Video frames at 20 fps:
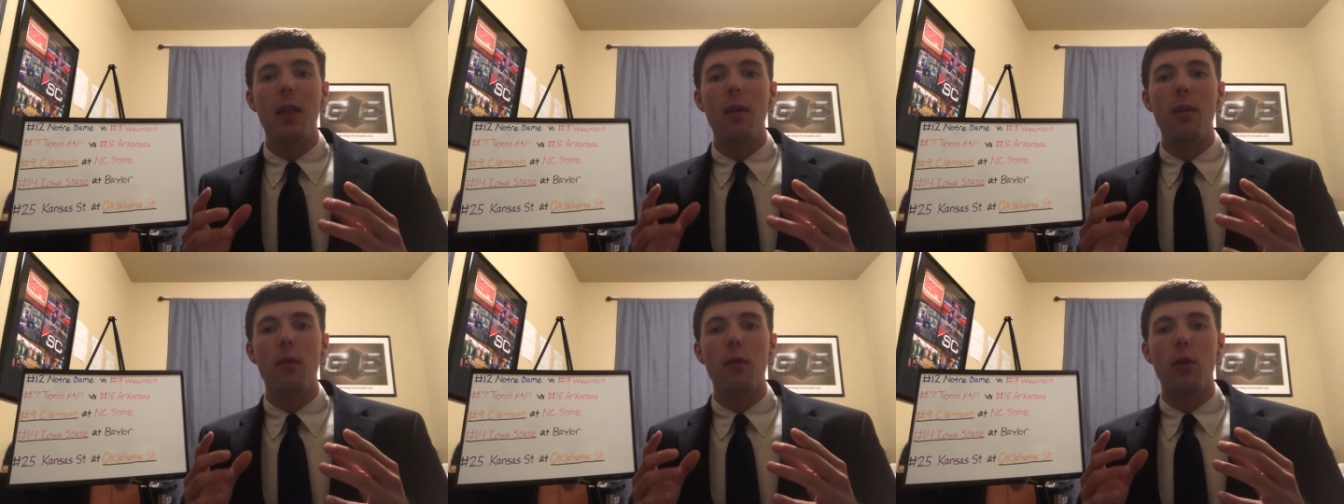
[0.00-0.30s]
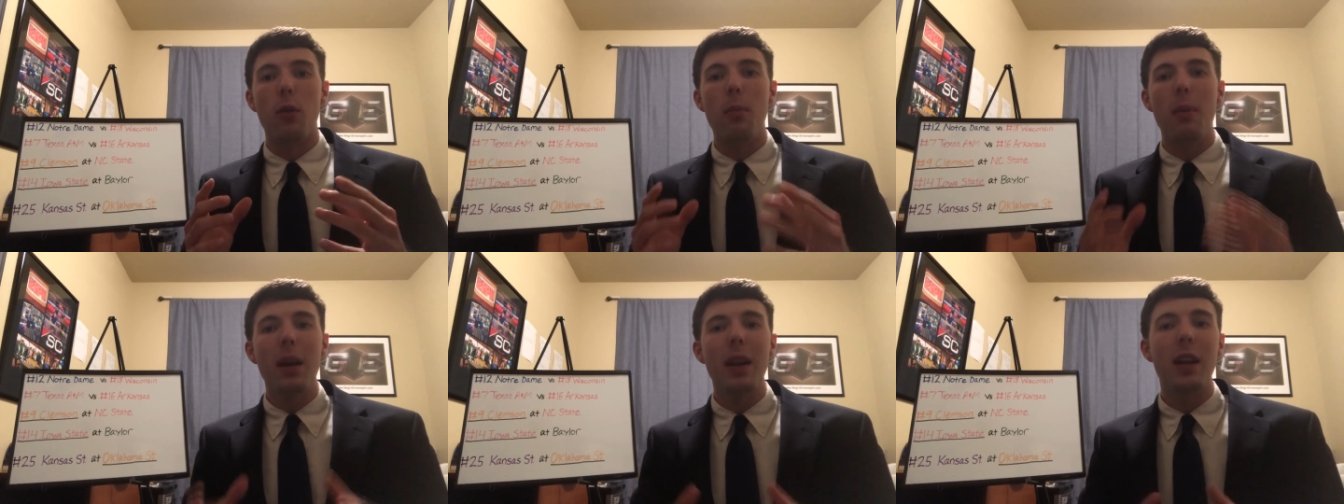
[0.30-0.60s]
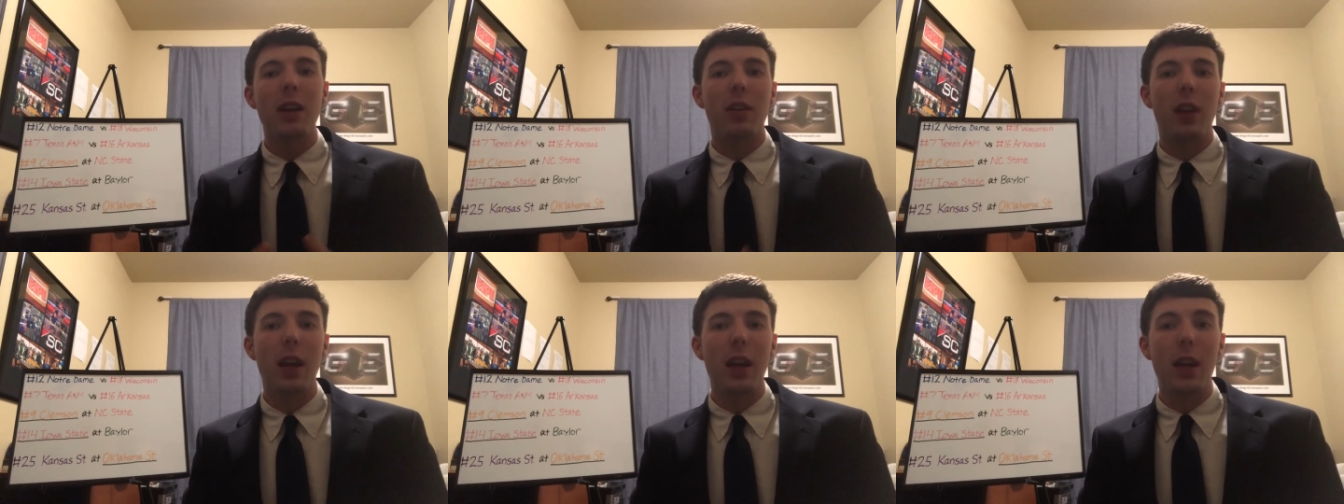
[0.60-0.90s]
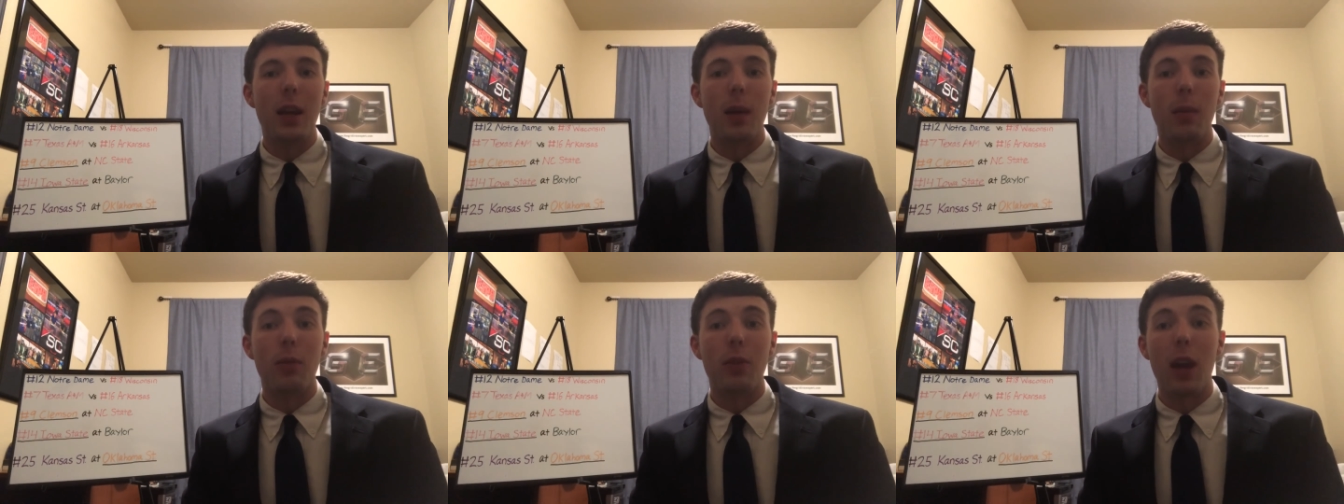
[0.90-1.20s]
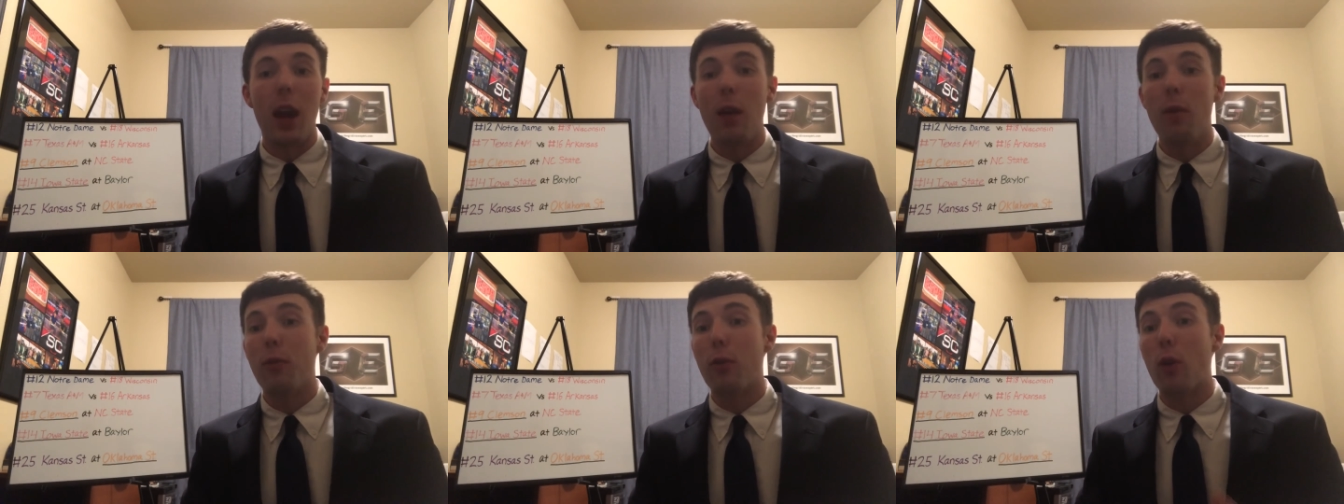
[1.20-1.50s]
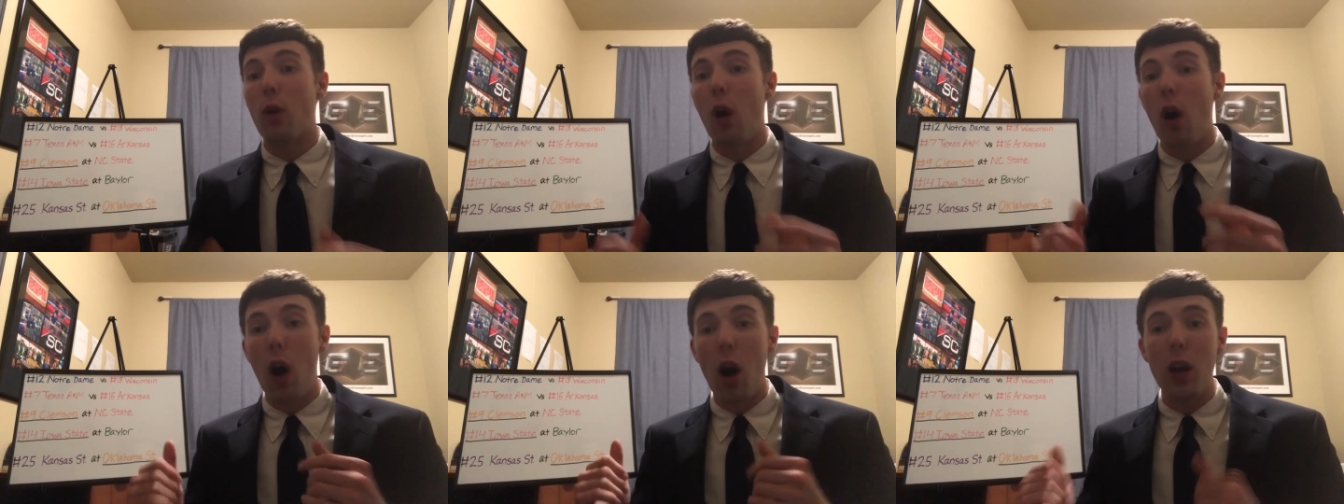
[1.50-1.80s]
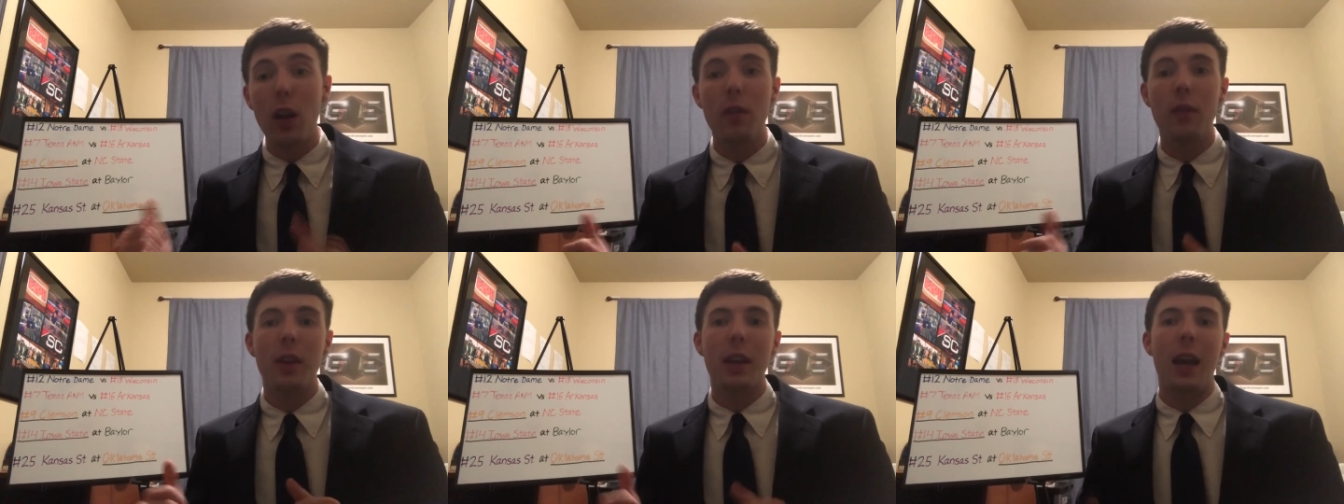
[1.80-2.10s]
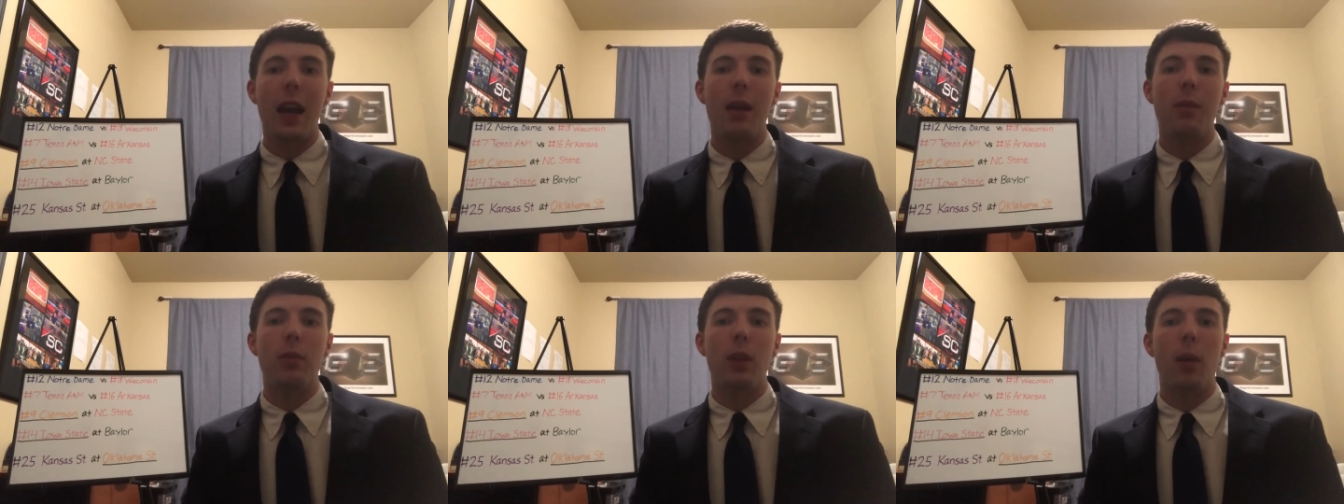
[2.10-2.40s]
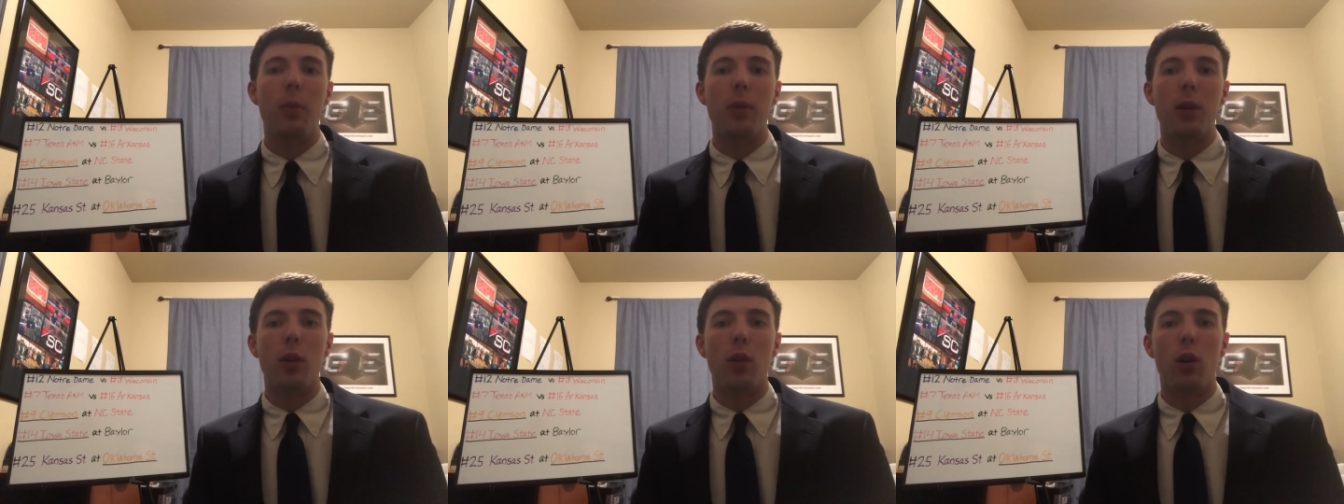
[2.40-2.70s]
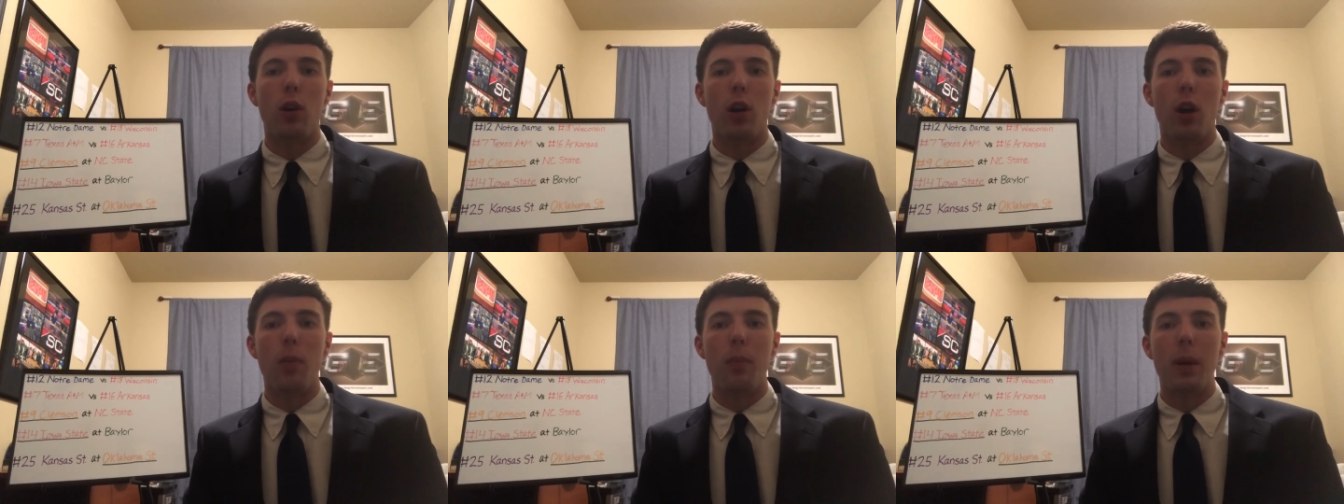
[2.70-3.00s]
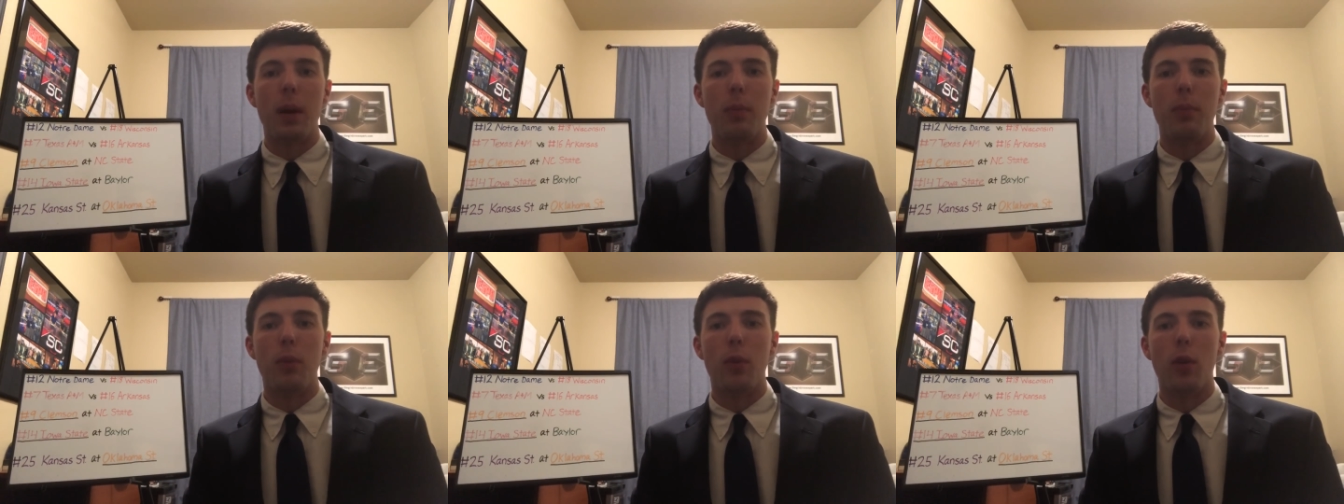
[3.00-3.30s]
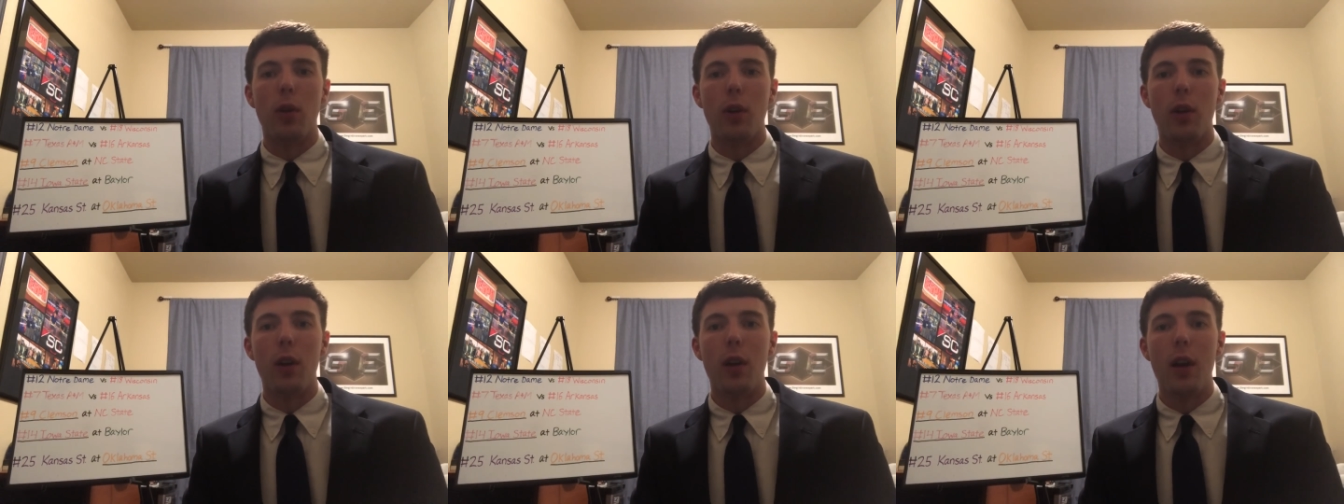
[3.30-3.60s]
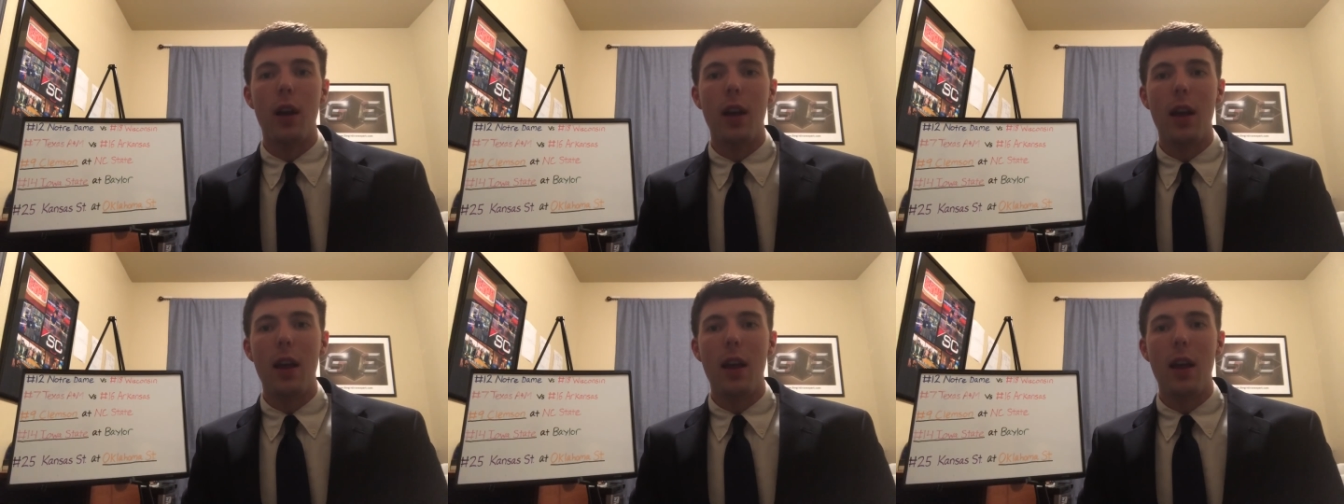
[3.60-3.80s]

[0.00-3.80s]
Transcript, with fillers: for many teams and for all of the games up here on our big board,